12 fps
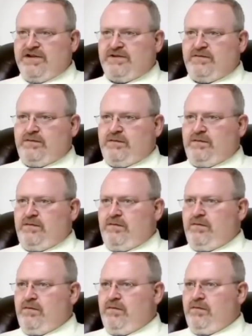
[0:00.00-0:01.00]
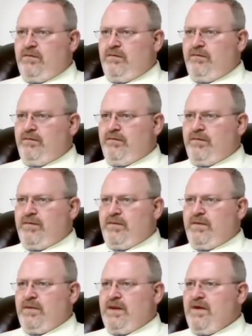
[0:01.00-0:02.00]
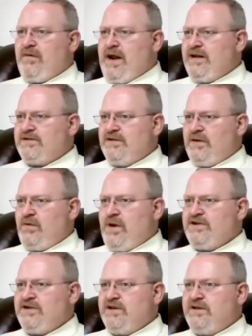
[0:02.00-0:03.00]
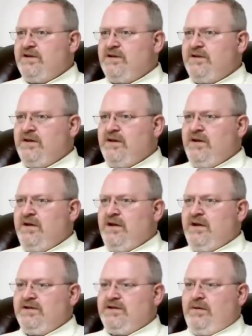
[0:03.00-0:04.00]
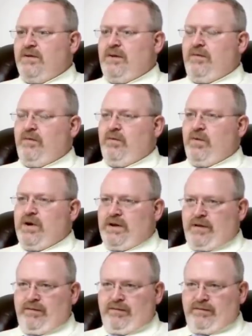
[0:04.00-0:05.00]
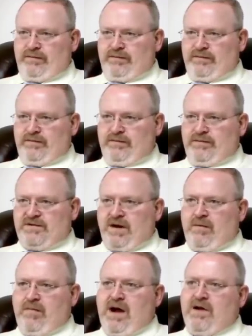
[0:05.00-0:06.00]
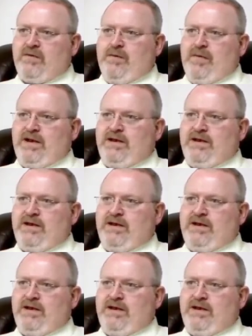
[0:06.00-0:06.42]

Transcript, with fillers: she just never answered the question. So it really started bothering